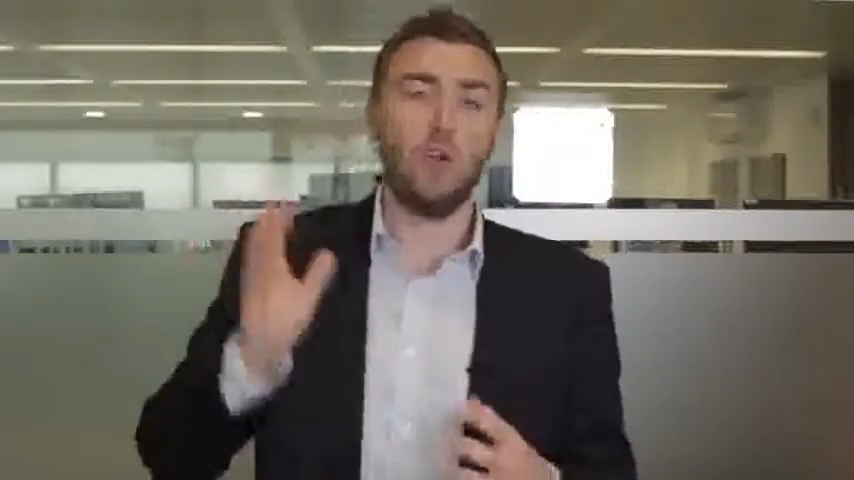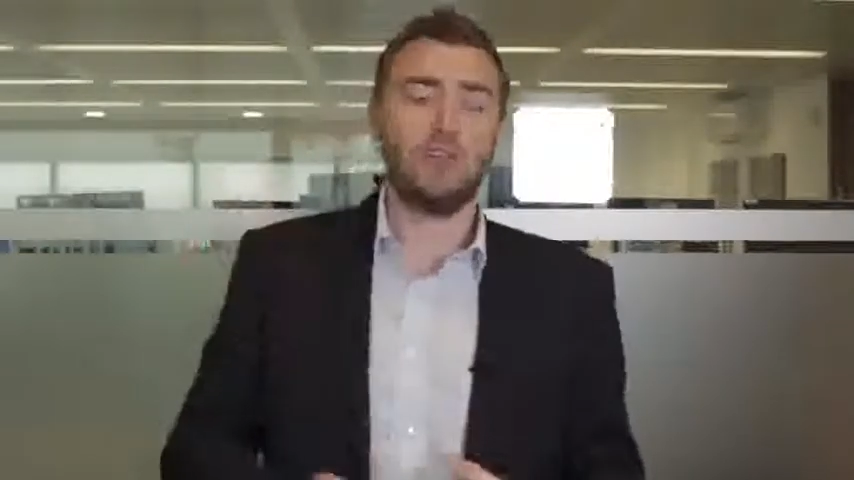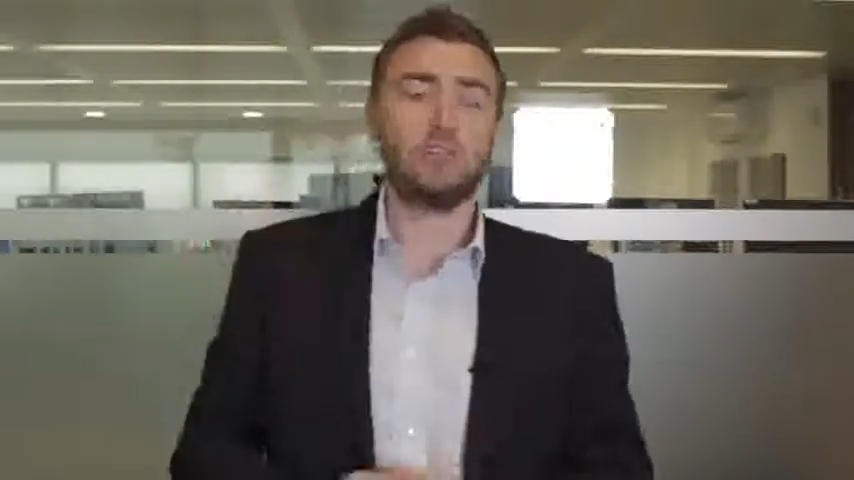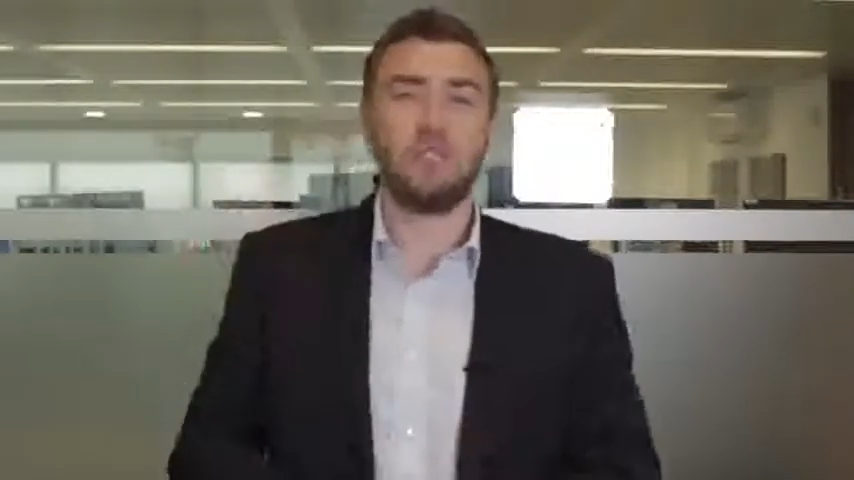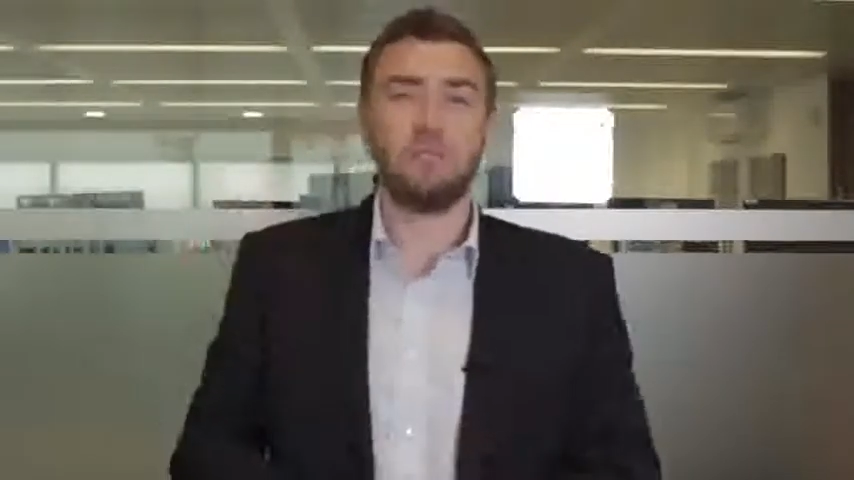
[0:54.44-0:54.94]
or
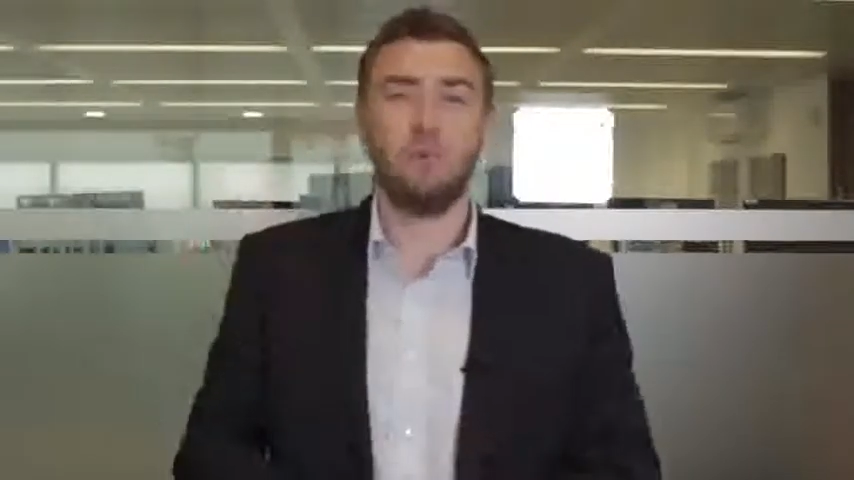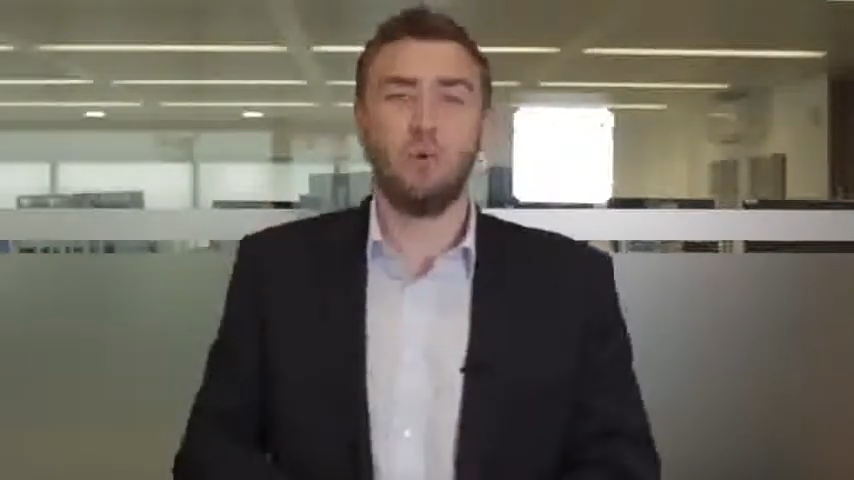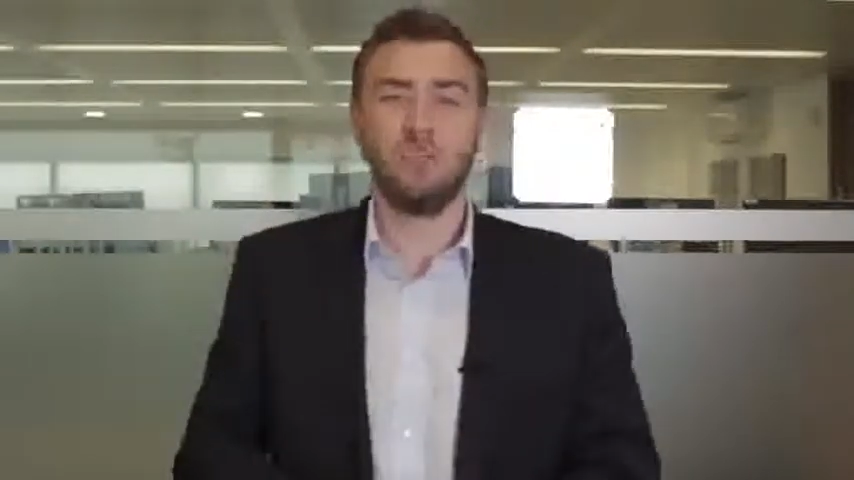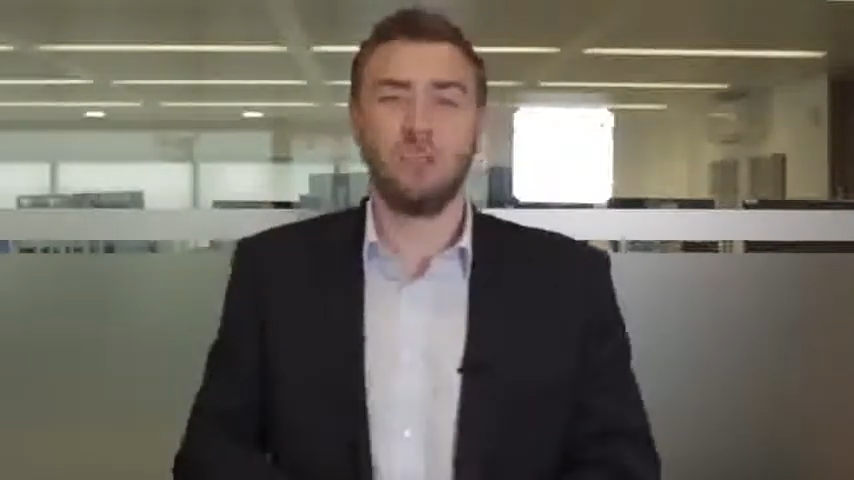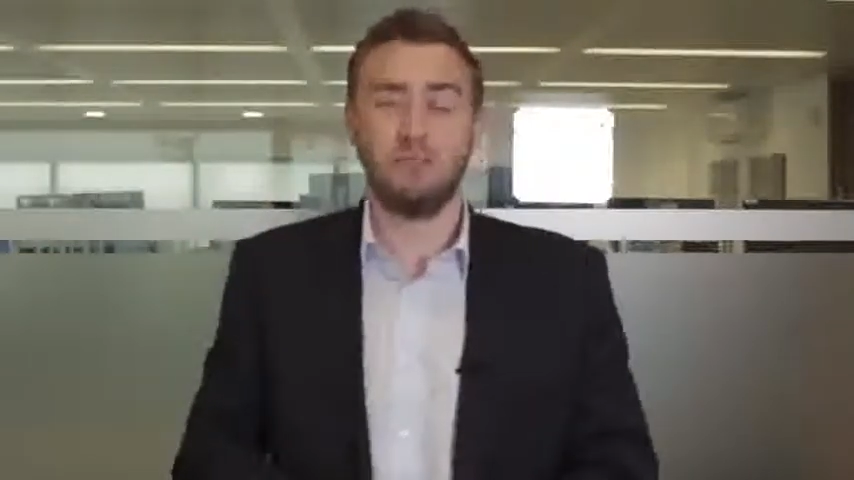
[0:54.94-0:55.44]
whether it's something to
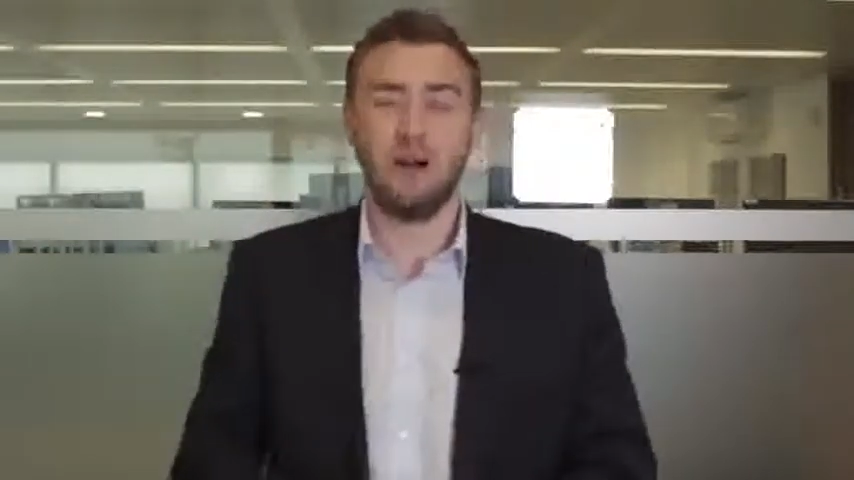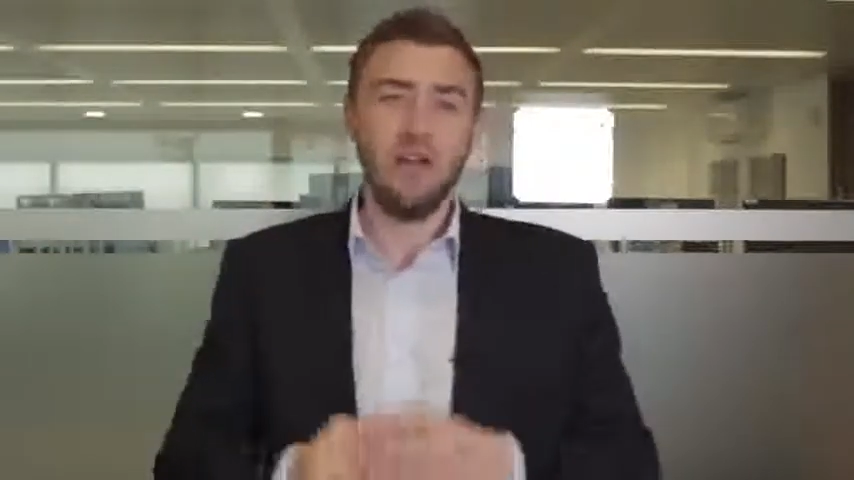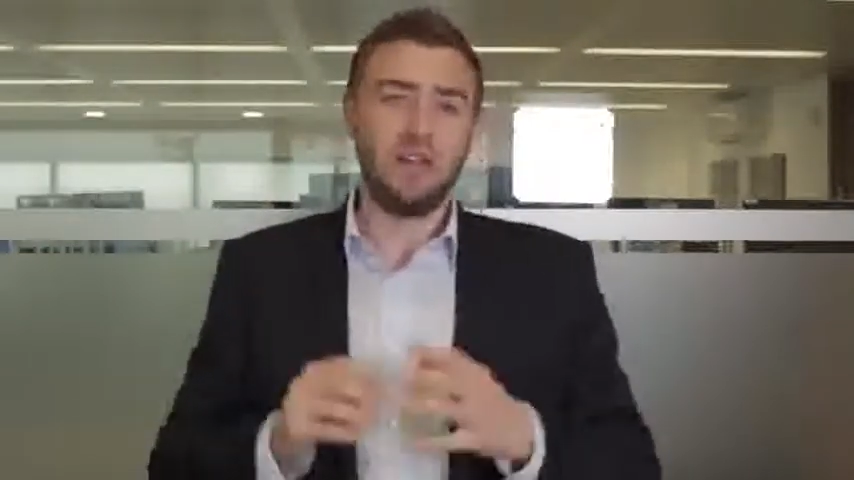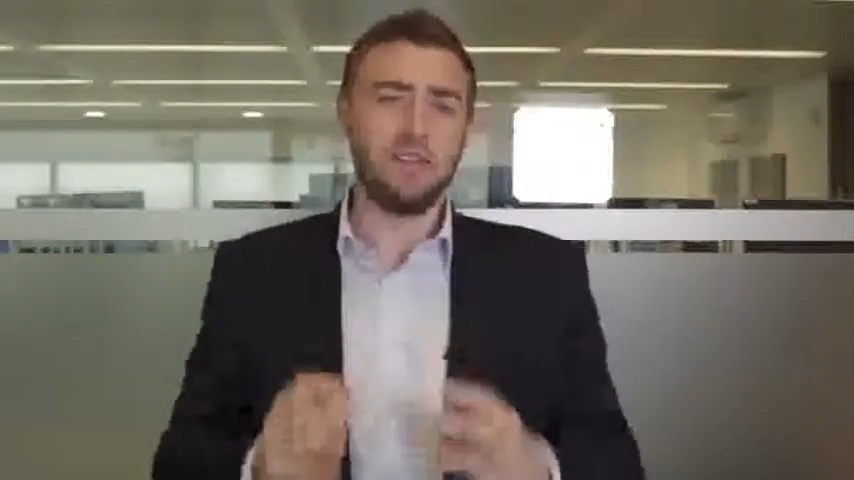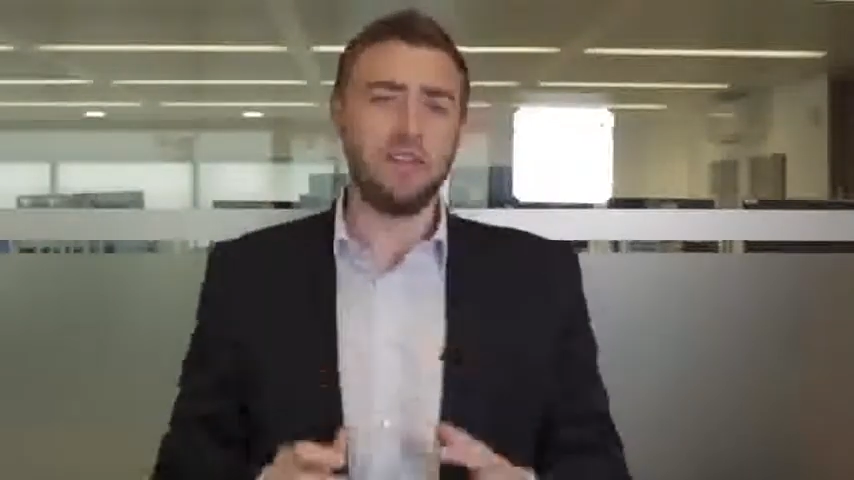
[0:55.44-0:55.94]
be more concerned about?